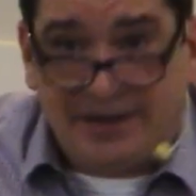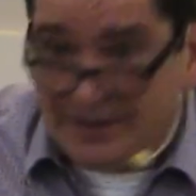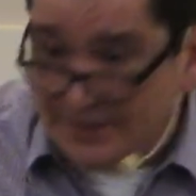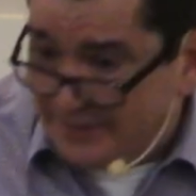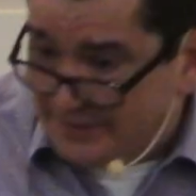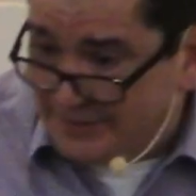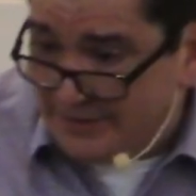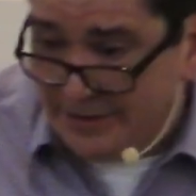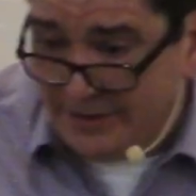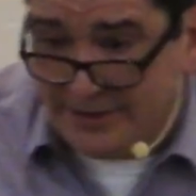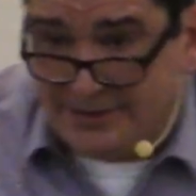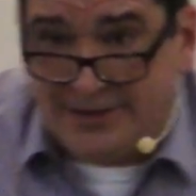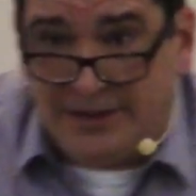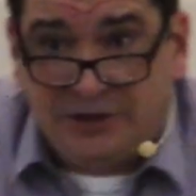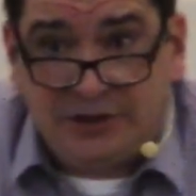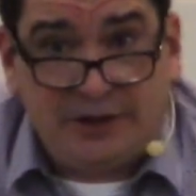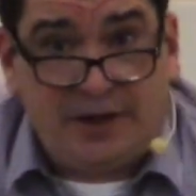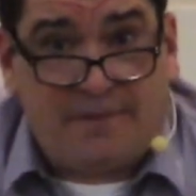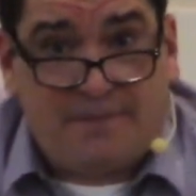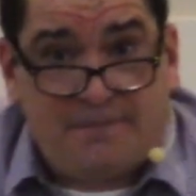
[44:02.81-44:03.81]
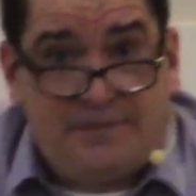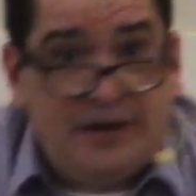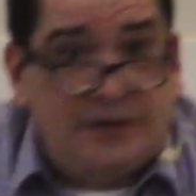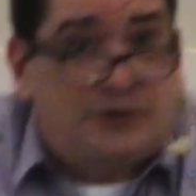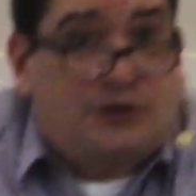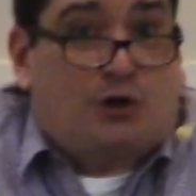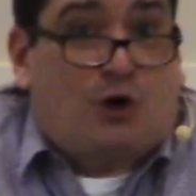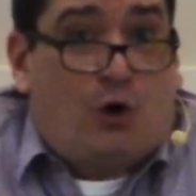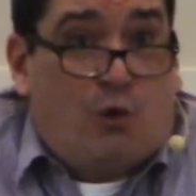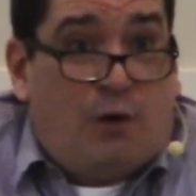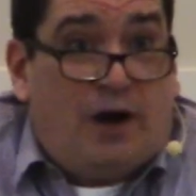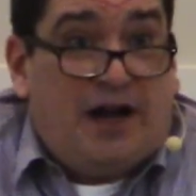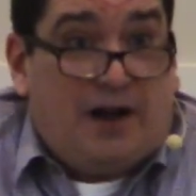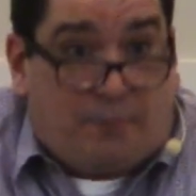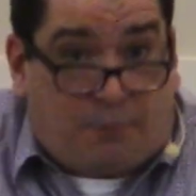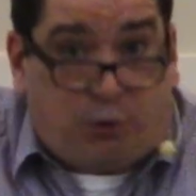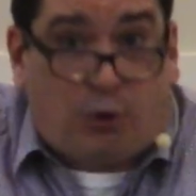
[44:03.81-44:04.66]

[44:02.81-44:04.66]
essentially a physical way of